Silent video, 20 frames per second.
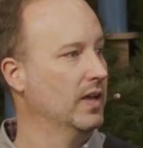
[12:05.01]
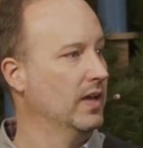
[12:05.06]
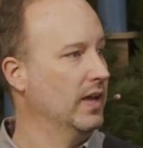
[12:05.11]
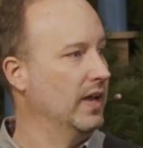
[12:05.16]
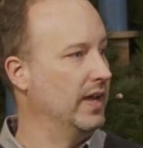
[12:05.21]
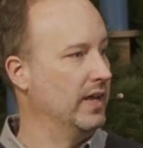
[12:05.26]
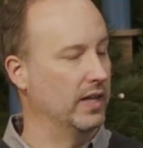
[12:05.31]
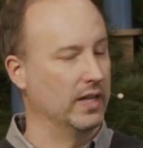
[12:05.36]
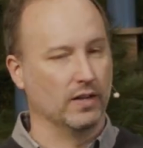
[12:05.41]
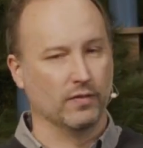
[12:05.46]

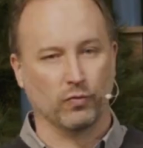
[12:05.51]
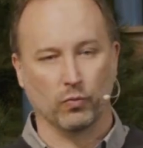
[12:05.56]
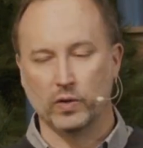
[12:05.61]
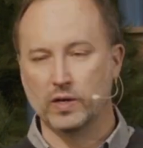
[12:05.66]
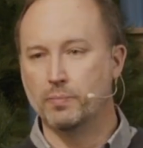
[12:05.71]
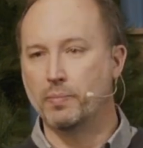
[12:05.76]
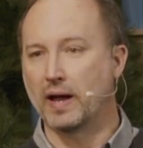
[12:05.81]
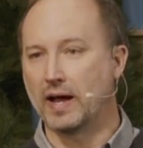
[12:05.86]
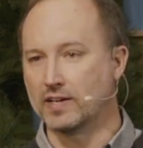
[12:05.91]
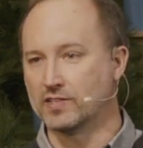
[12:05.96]
And if we
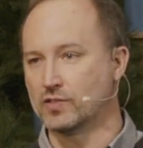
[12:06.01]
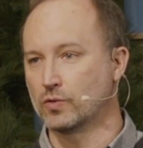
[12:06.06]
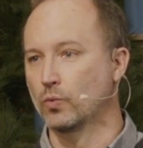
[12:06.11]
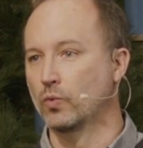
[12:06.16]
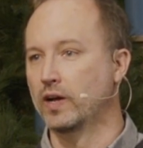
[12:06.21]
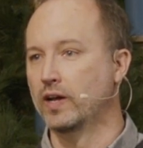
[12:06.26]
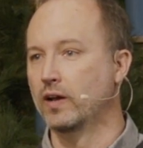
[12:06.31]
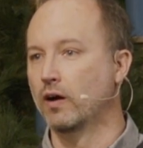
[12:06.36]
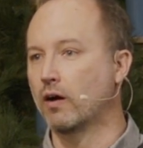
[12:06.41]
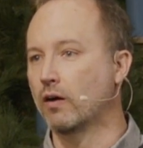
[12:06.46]
pass
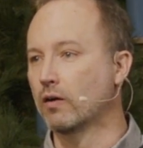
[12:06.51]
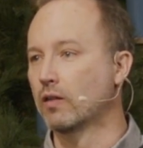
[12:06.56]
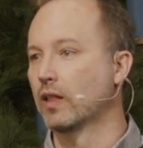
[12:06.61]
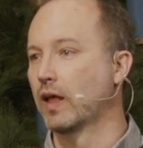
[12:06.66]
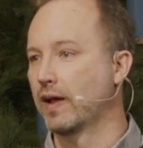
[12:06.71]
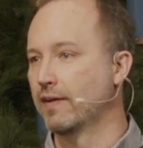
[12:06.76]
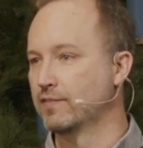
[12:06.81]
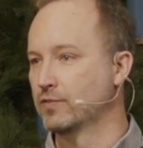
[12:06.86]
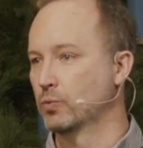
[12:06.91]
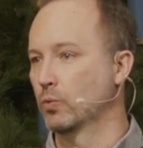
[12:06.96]
away, our
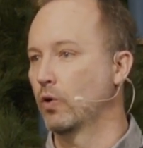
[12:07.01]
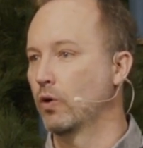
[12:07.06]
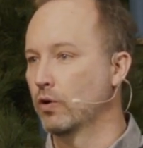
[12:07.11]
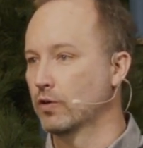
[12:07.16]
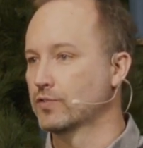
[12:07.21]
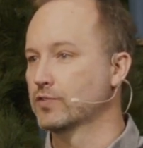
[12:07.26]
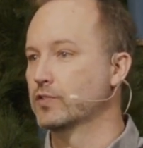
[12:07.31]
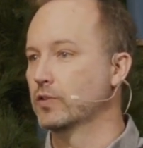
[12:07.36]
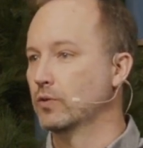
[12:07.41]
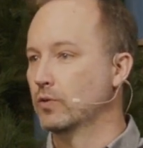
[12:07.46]
lives will
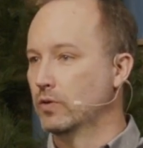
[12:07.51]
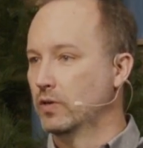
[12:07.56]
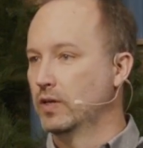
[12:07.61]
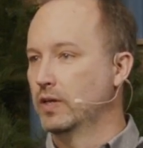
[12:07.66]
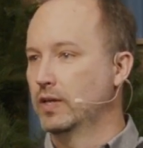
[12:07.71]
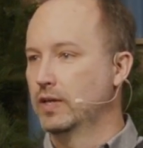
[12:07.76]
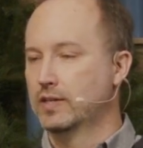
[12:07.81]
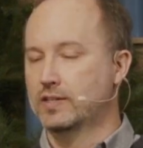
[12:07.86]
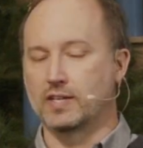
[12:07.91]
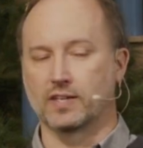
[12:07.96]
also
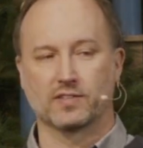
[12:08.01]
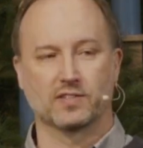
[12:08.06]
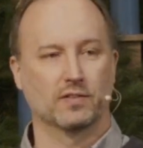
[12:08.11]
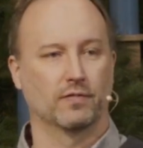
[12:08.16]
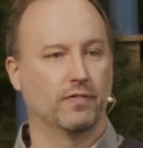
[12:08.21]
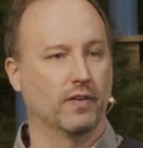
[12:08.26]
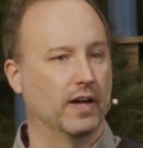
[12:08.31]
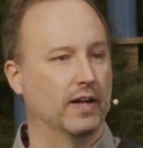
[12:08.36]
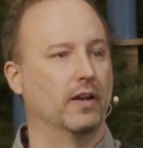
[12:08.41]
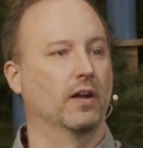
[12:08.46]

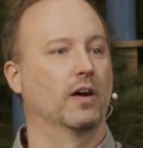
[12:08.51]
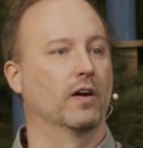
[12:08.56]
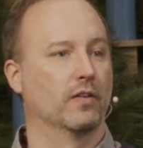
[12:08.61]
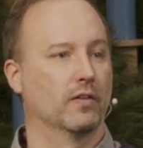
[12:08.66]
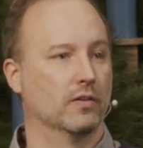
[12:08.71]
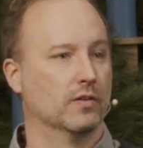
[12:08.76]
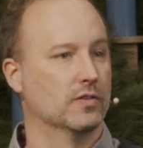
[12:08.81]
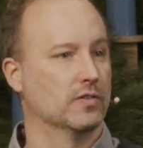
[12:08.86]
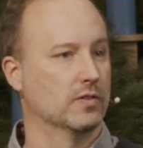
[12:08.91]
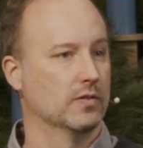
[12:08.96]
testify to
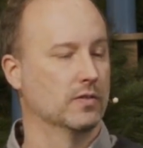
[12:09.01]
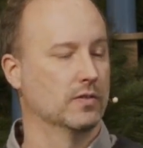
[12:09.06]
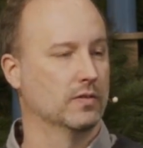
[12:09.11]
others.